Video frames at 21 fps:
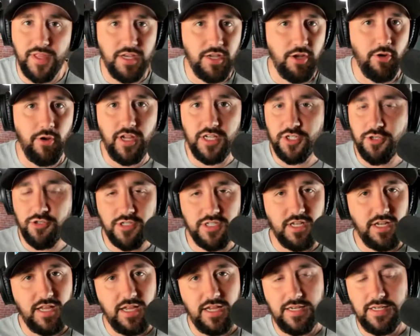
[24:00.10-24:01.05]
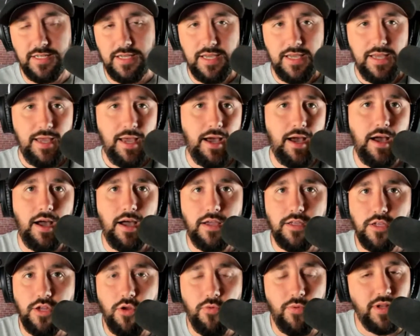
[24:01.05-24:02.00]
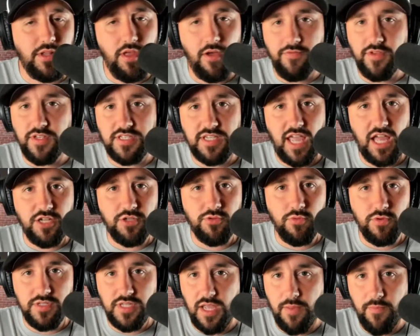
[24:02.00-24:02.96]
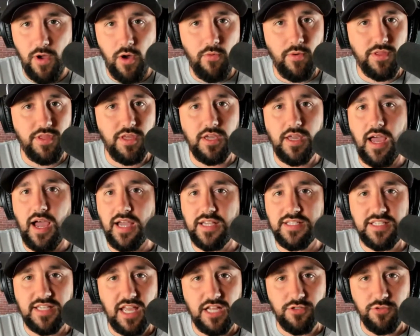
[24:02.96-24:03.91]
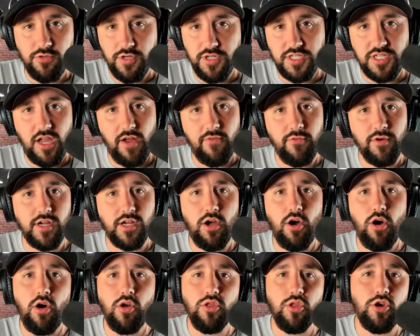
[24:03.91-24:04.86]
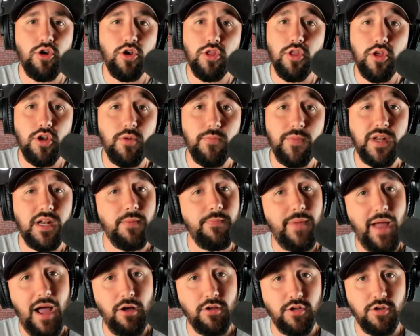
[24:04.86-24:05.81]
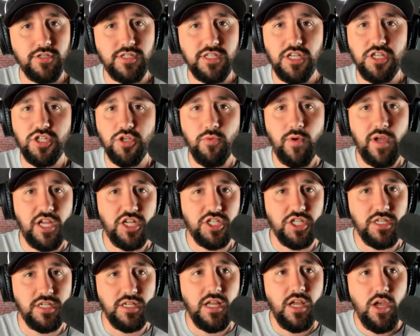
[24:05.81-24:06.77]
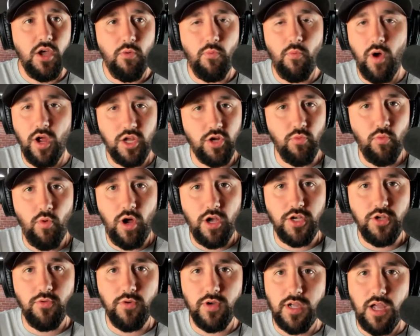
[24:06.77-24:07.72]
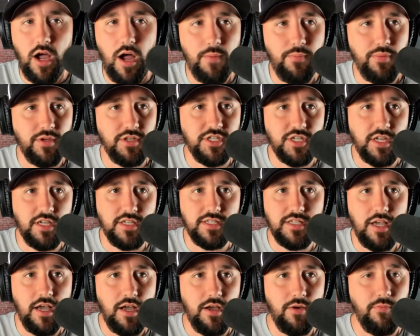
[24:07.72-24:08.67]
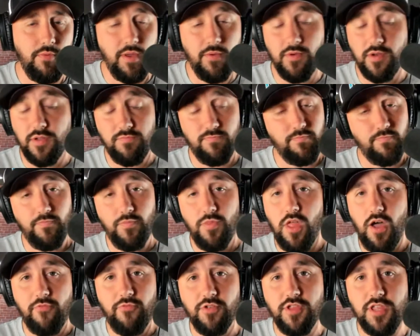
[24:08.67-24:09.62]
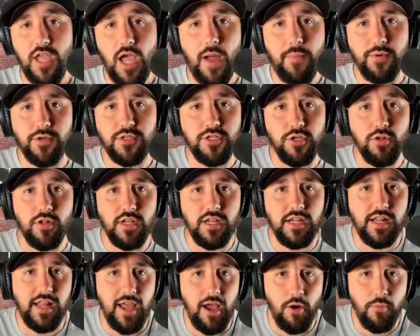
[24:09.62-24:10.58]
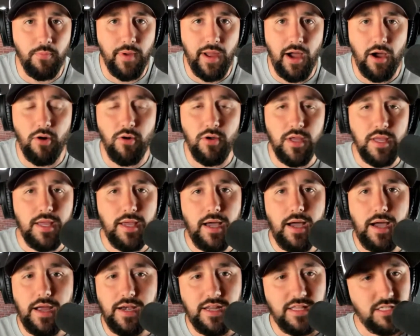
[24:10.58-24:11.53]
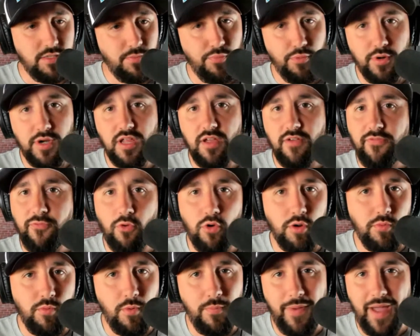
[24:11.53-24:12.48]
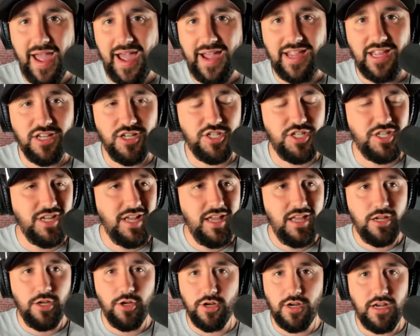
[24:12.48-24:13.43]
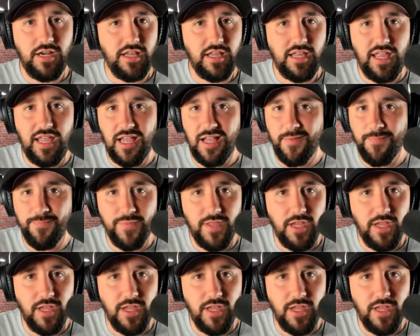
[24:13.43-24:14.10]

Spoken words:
you're interested in, we'd love to schedule a demo with you guys, schedule a discovery call, and learn a little bit about your situation, what you're wanting to accomplish, because we would love for the opportunity to help out. And it's a pretty affordable package. You're going to get,